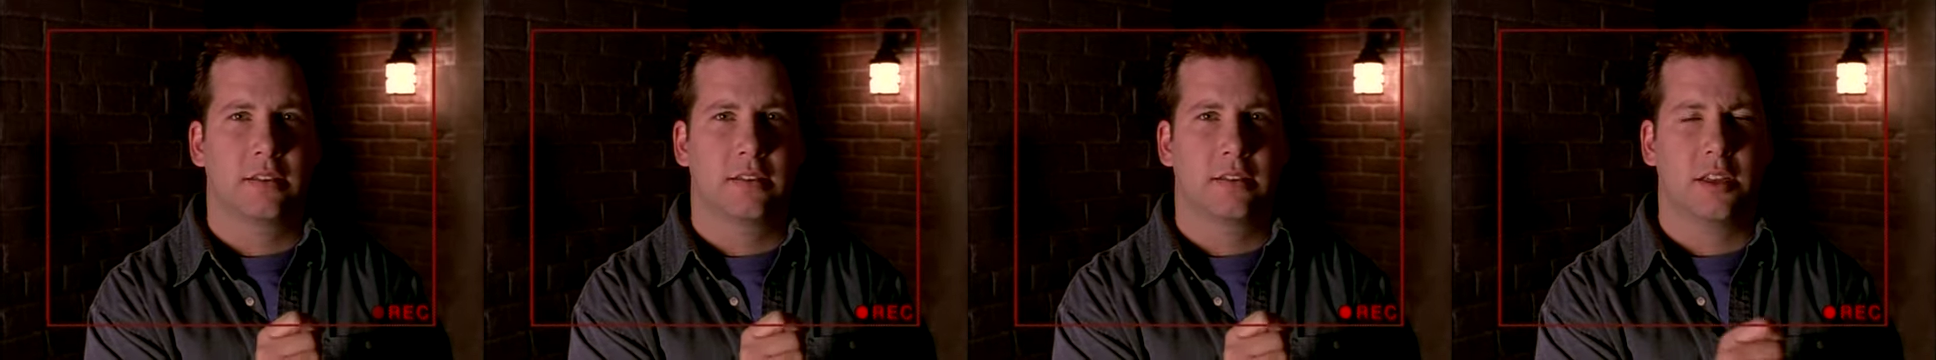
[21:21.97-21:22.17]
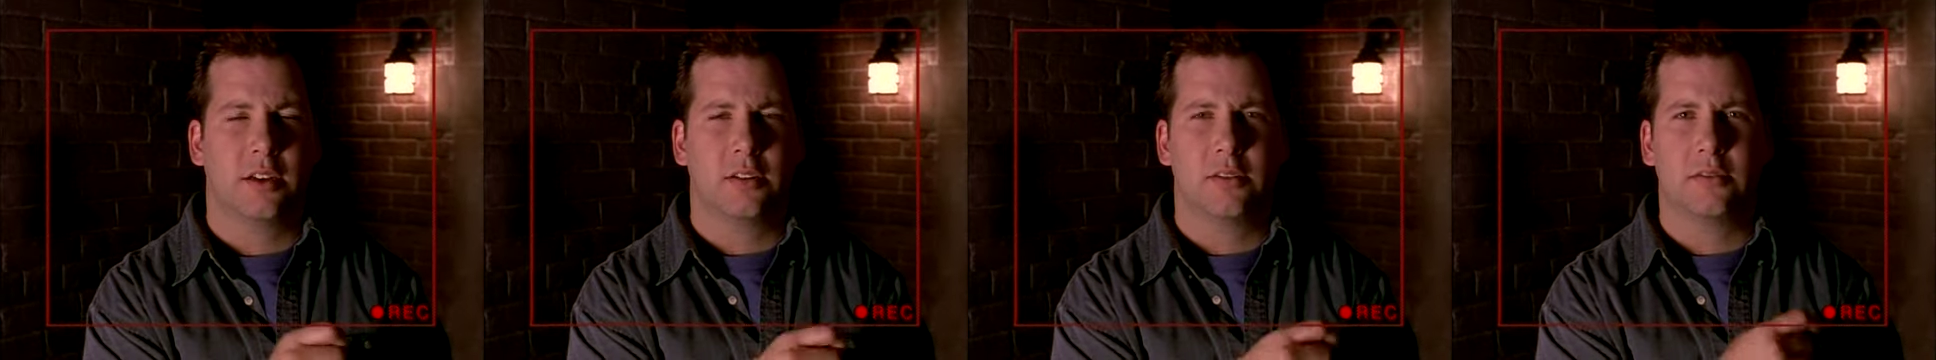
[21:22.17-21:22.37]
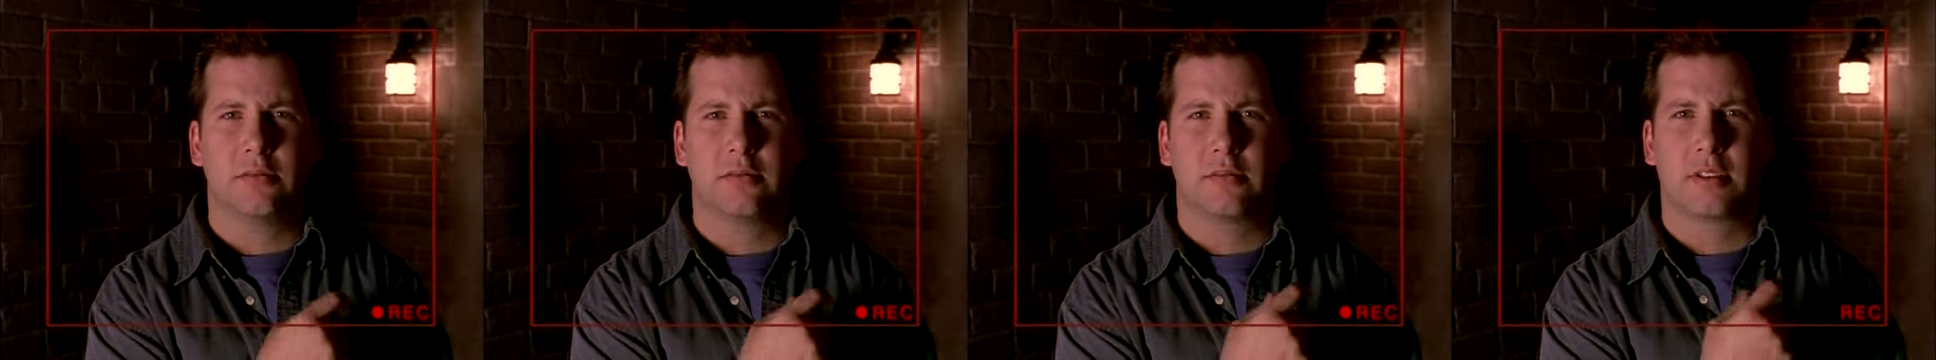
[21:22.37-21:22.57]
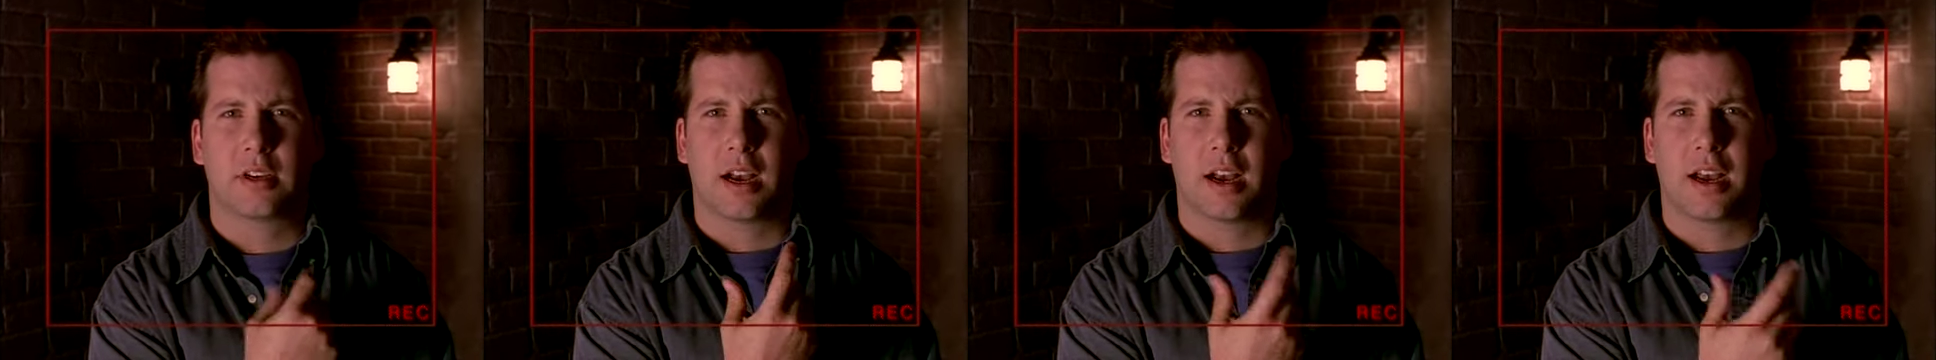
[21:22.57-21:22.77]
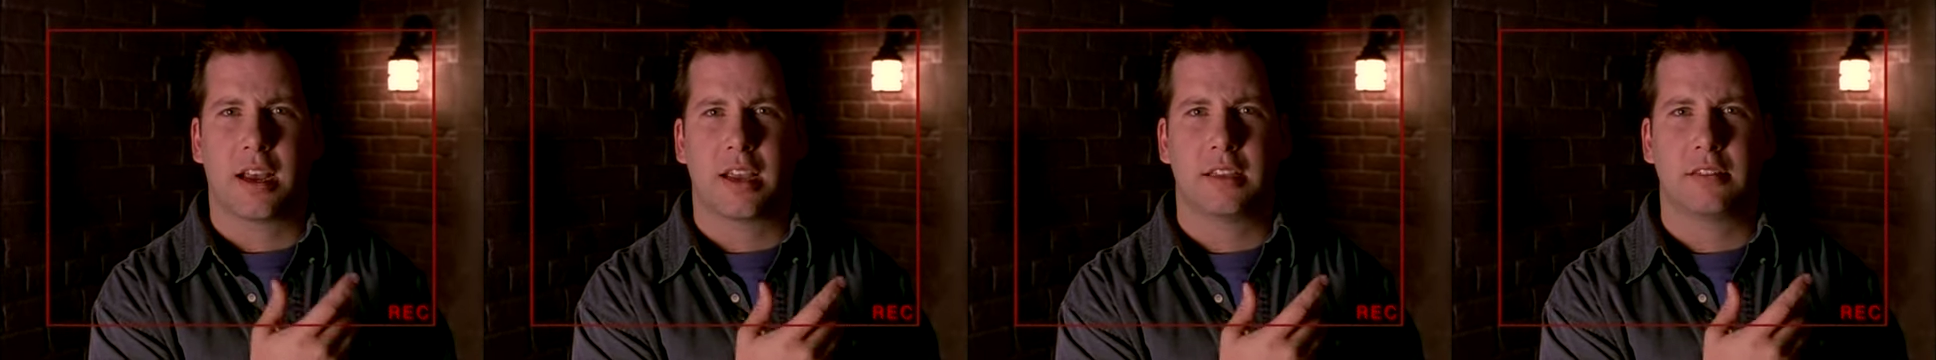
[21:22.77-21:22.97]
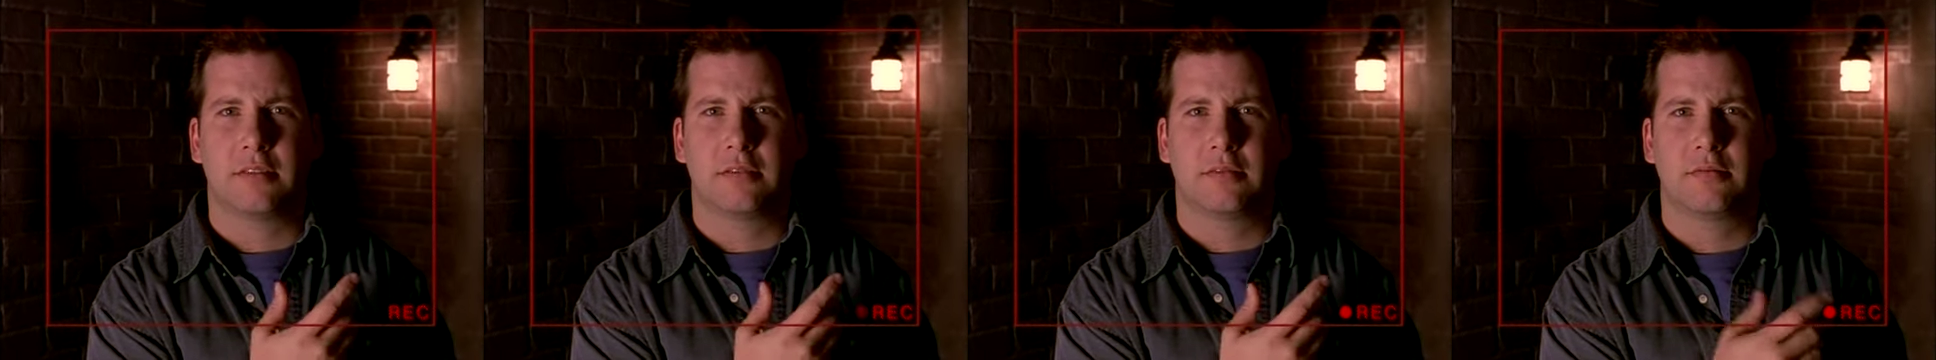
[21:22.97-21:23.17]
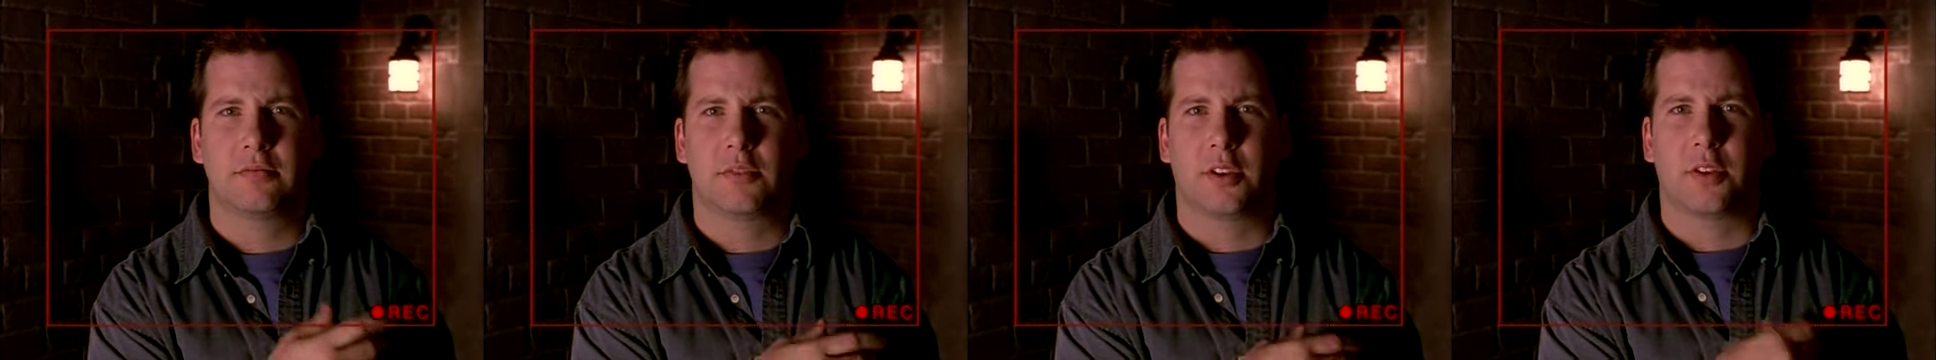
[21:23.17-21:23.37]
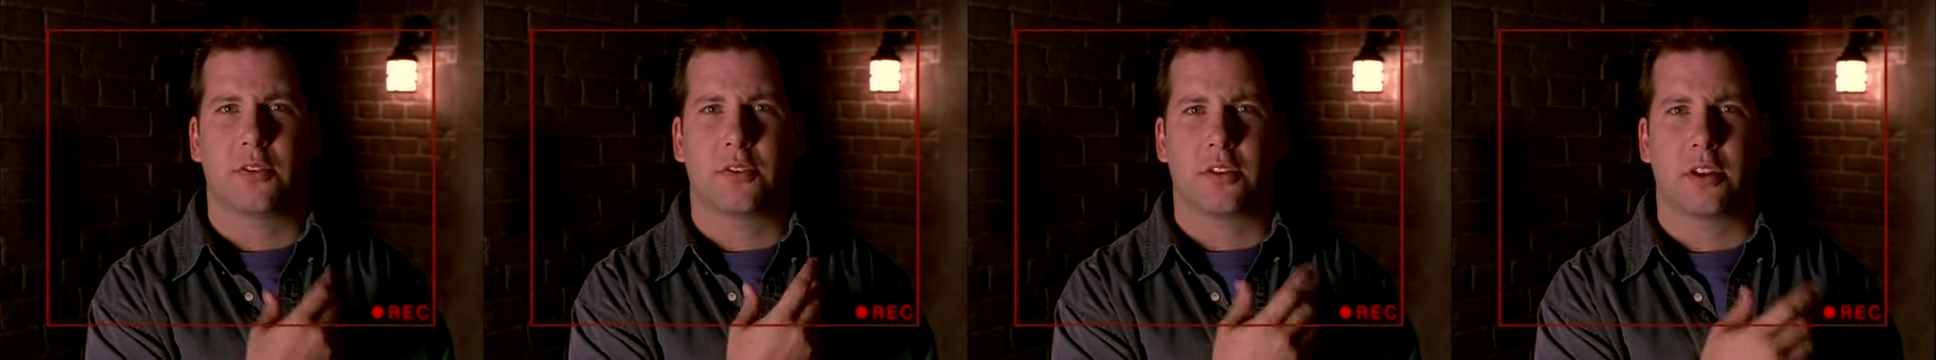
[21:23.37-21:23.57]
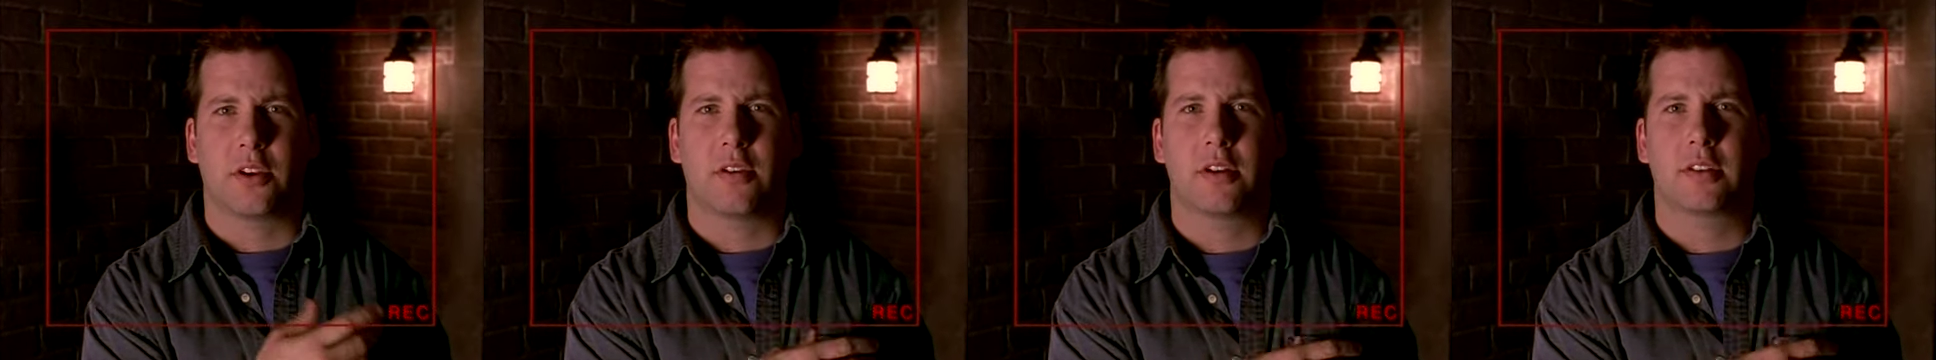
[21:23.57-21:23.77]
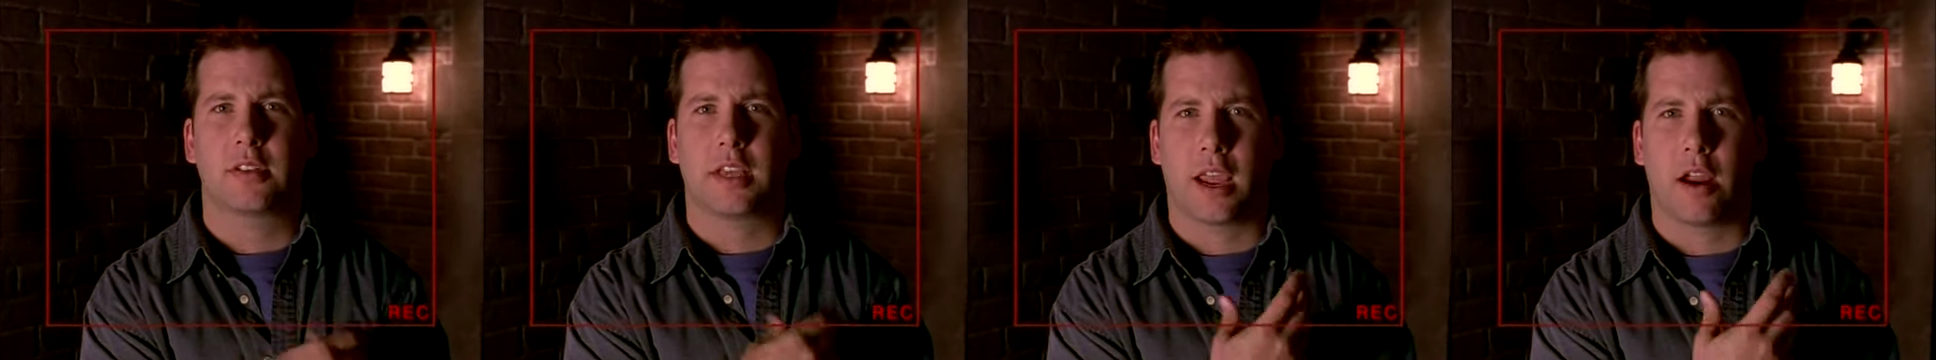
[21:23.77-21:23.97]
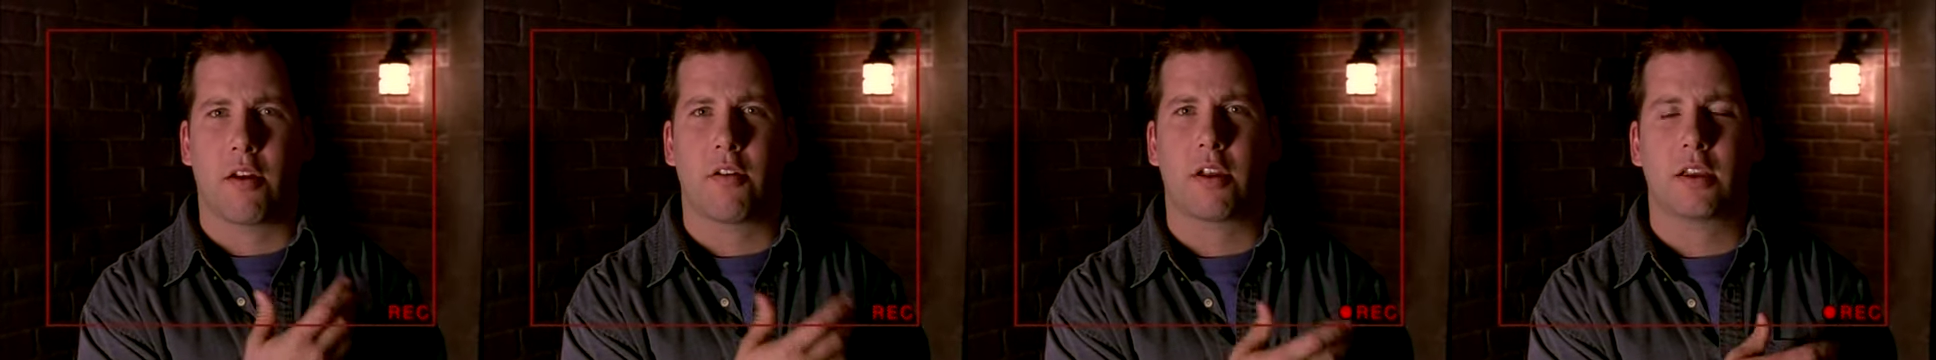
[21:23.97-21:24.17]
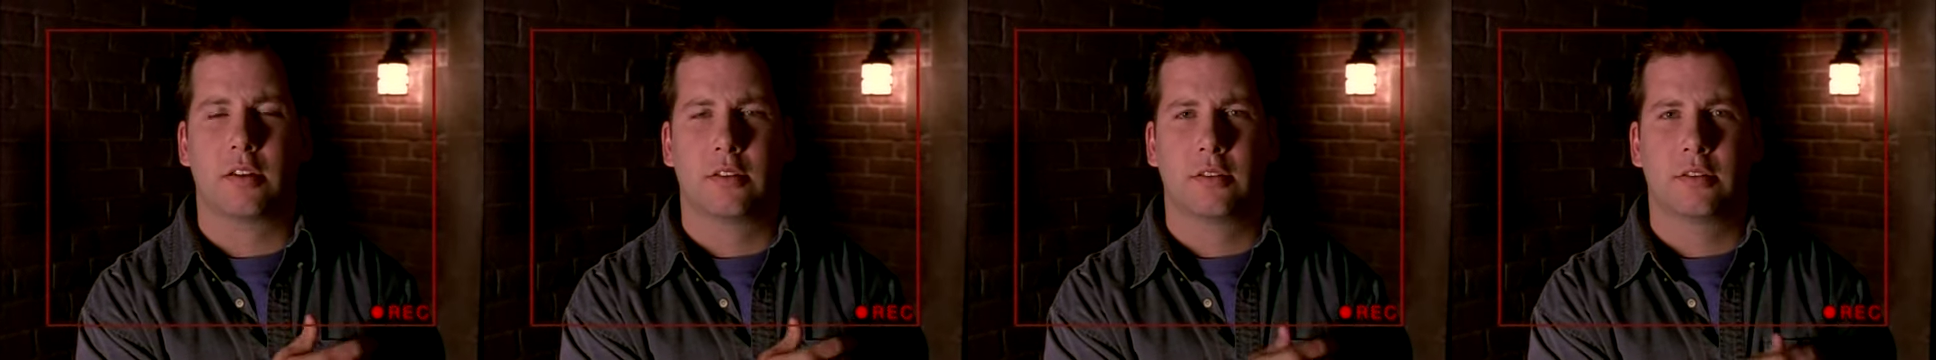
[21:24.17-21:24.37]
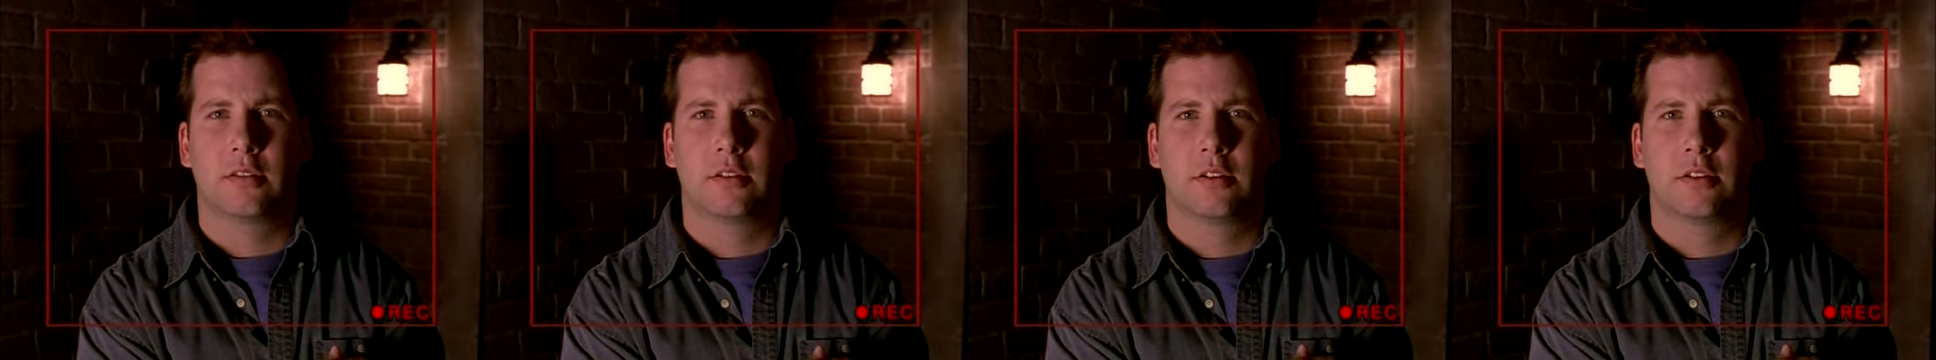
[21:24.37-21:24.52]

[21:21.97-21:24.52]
You know, kind, considerate, caring.